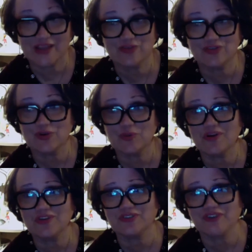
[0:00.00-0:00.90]
you so
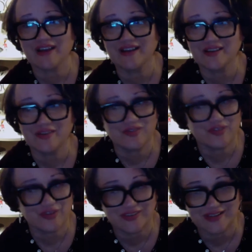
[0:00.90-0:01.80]
much for
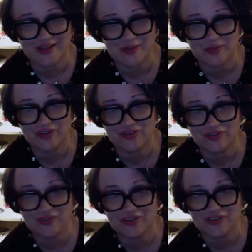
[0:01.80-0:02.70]
letting me
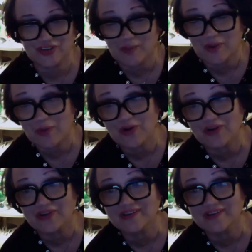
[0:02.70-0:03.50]
share my work.